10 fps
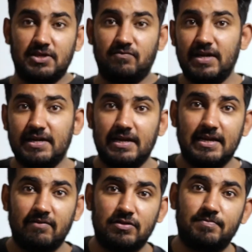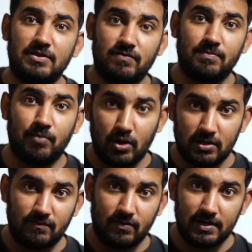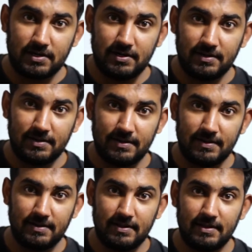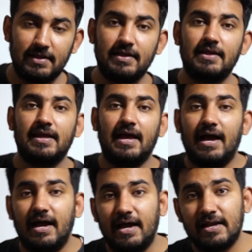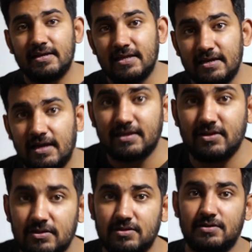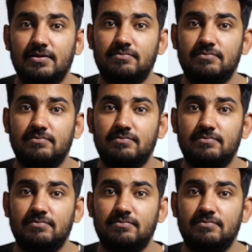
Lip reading: immediately it have a specific pocket for it, and then I can just